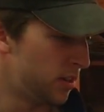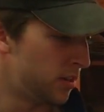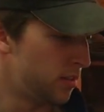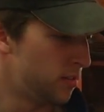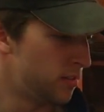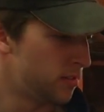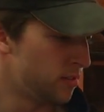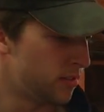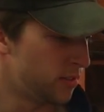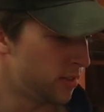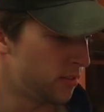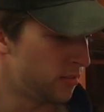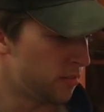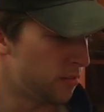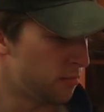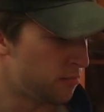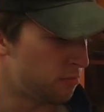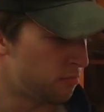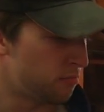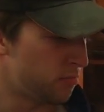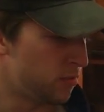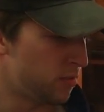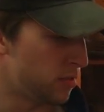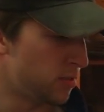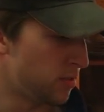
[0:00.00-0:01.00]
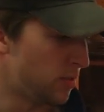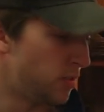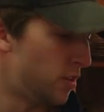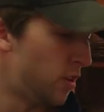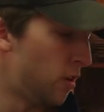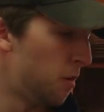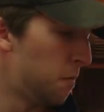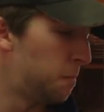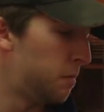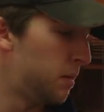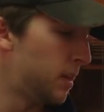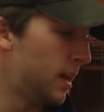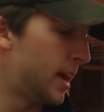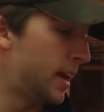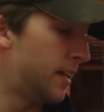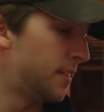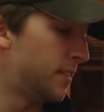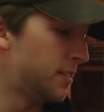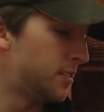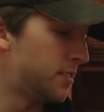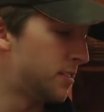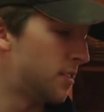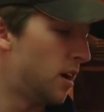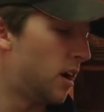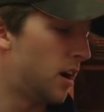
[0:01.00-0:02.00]
There's no play in
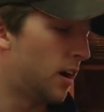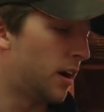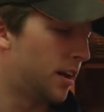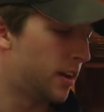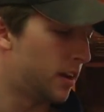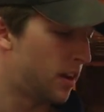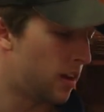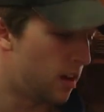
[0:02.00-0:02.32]
the stock at